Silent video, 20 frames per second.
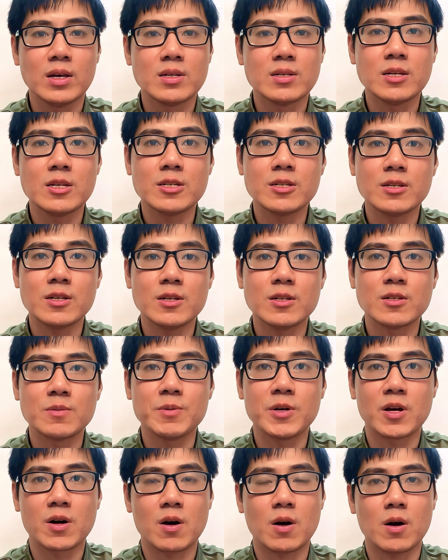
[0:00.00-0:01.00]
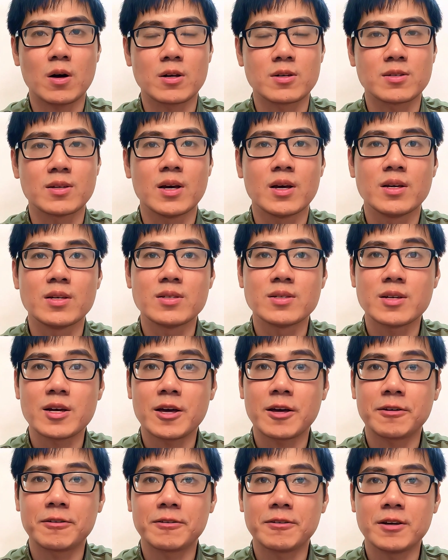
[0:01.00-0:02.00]
This is because
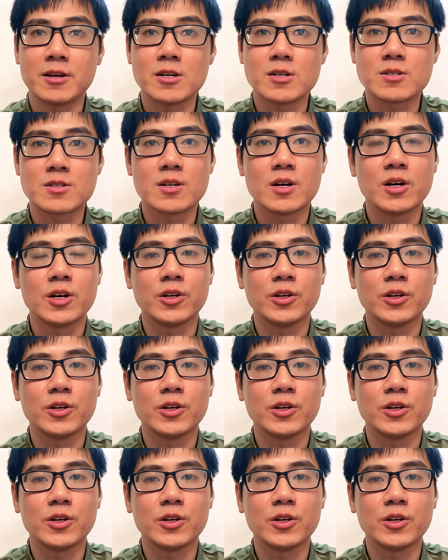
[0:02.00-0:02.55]
there are things